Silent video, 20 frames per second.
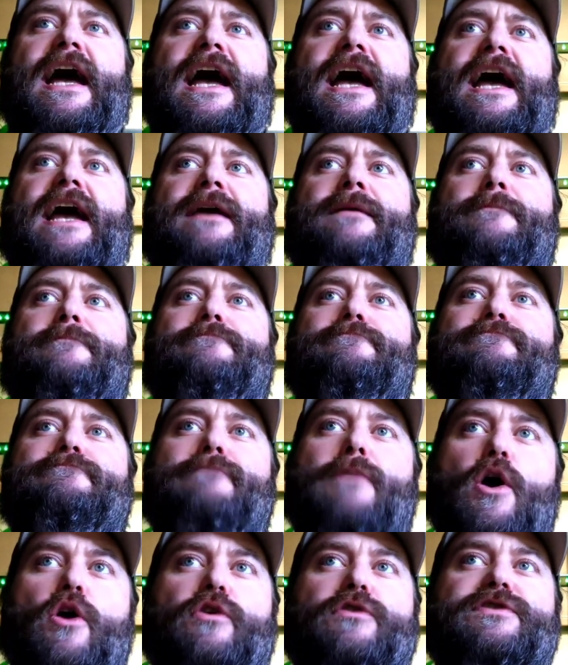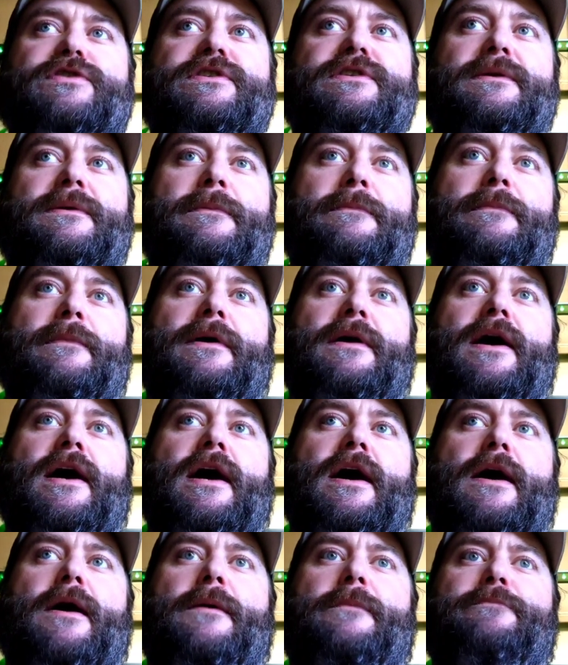at most
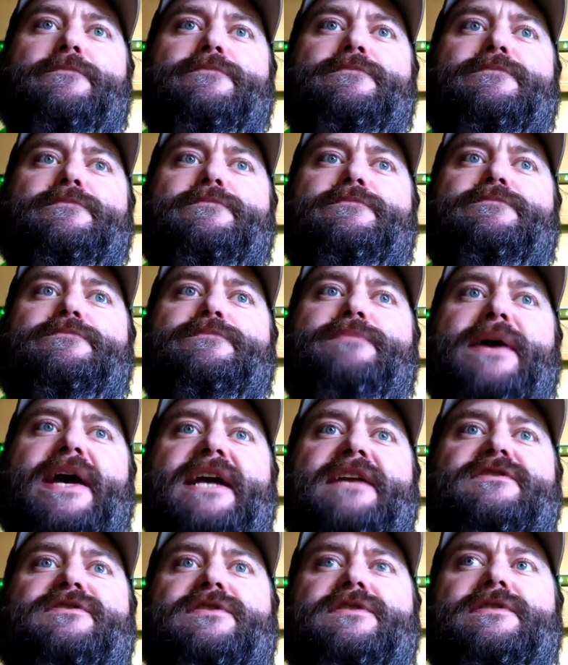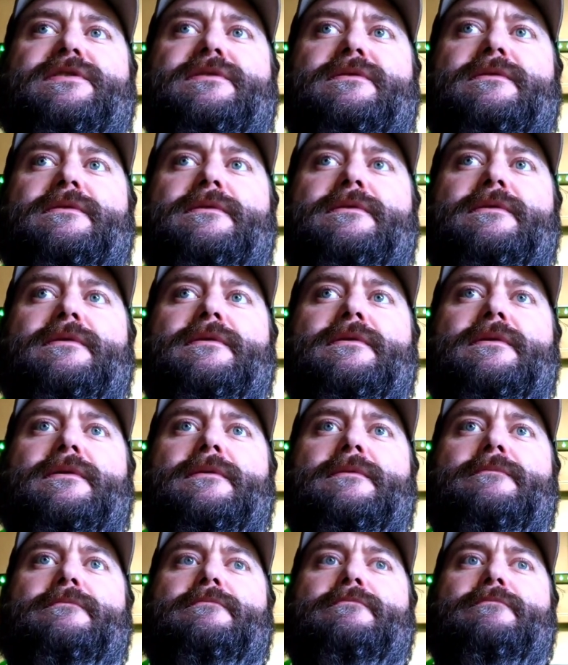uh, Pets
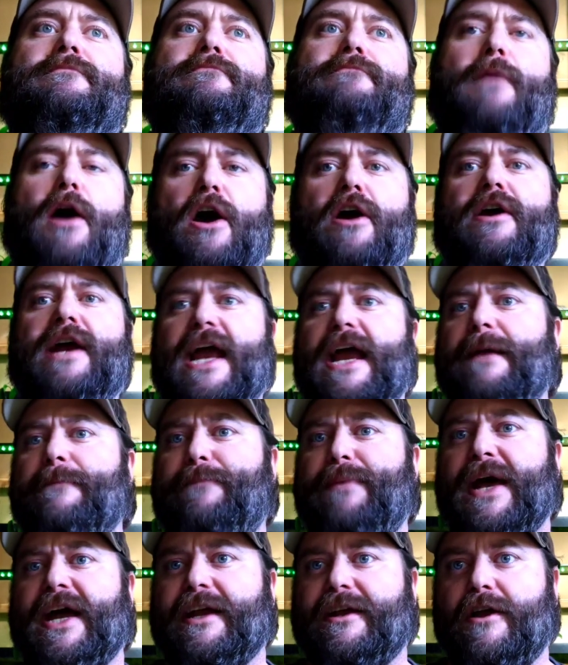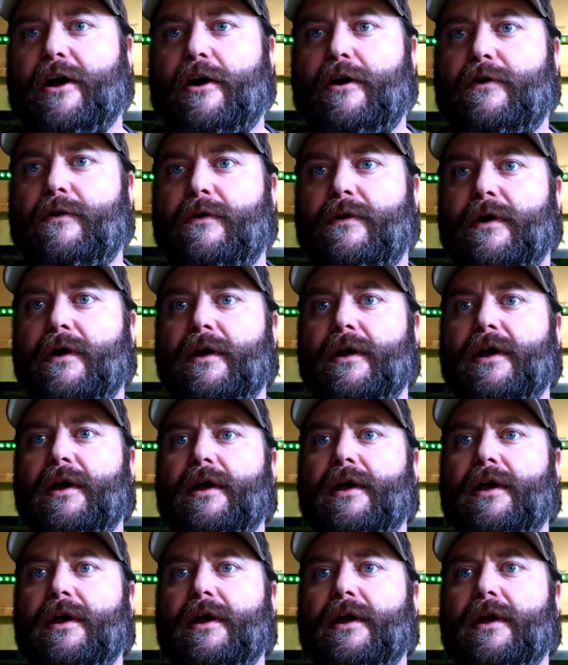Mart and Petco,